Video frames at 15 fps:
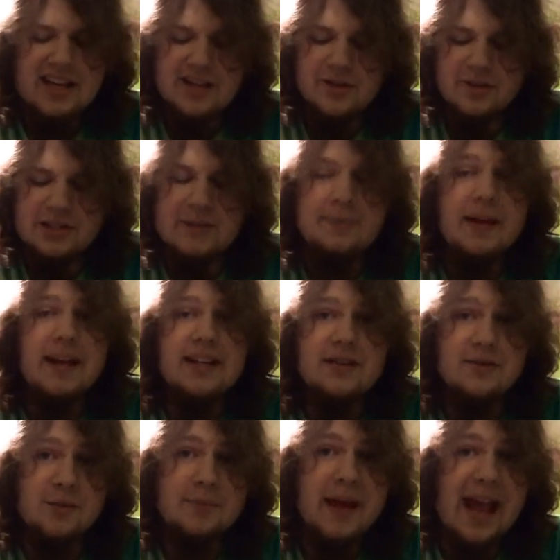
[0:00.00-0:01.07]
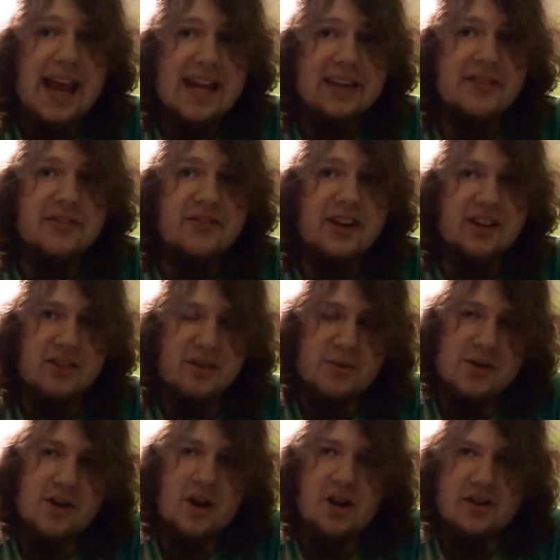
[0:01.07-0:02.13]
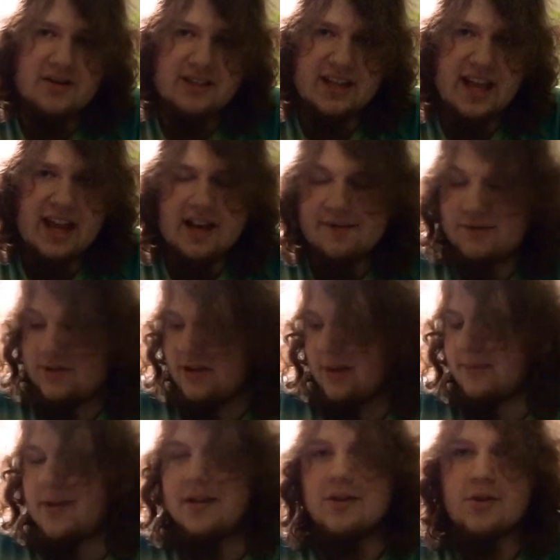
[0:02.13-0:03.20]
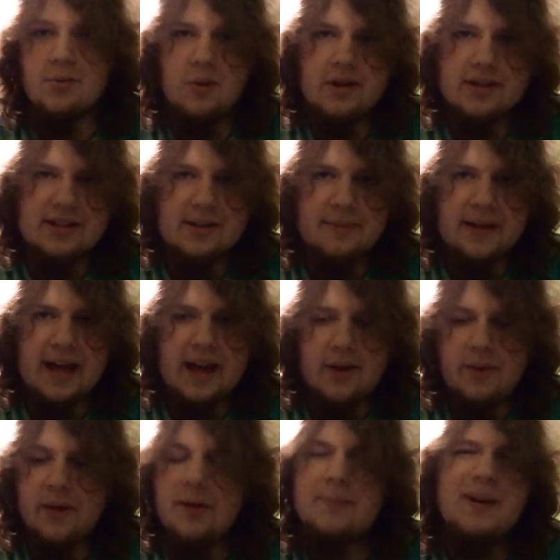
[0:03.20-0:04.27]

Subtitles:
You expect if you're paying fucking $3 a can for something, you want it to pack well.